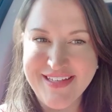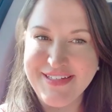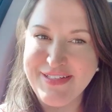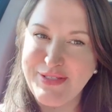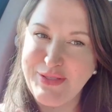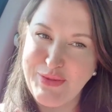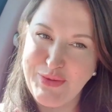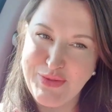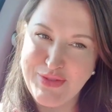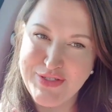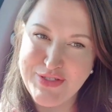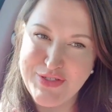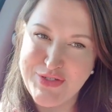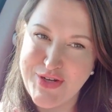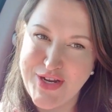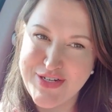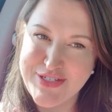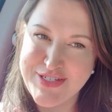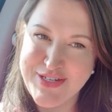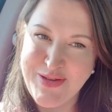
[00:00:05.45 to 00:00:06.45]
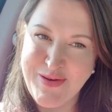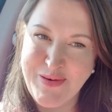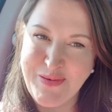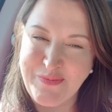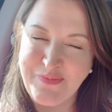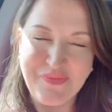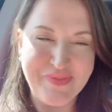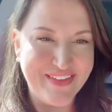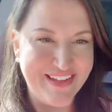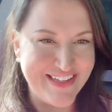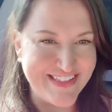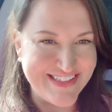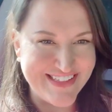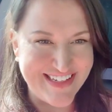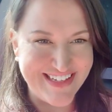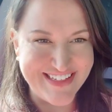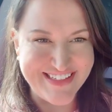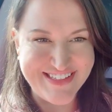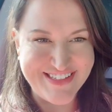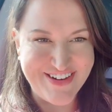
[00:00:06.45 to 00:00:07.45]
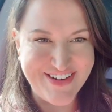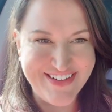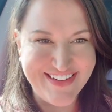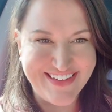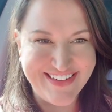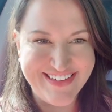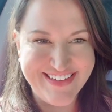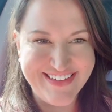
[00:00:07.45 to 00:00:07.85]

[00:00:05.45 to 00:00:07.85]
a new construction home. Let's get started.